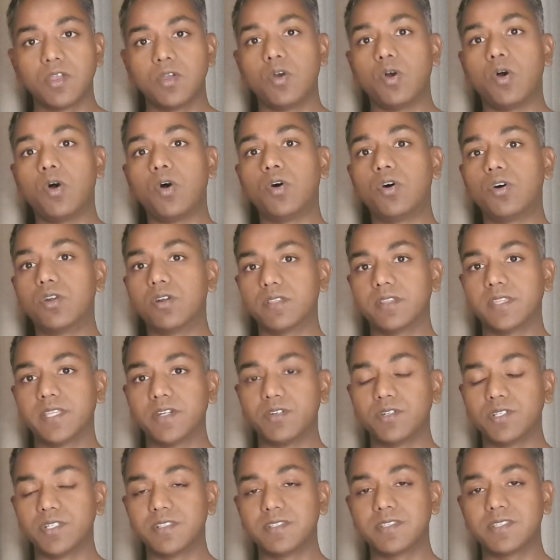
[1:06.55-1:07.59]
or
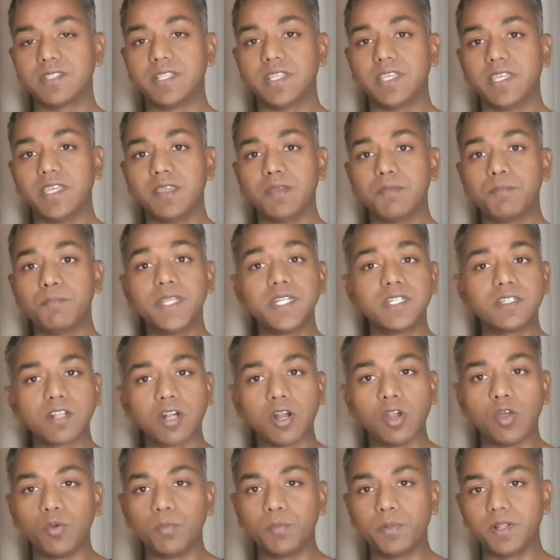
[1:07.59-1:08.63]
there is the Mint
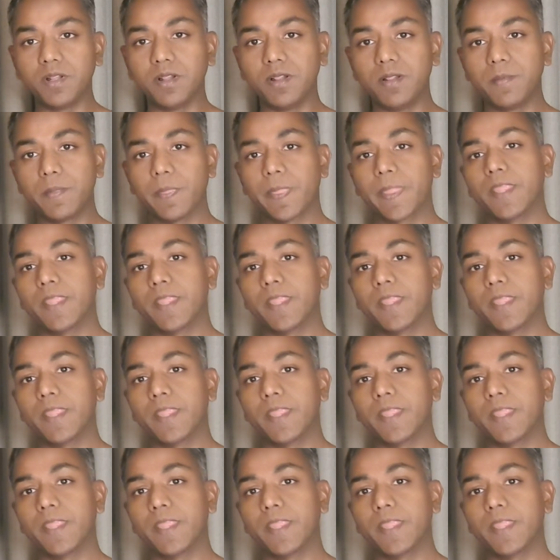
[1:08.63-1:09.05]
Global,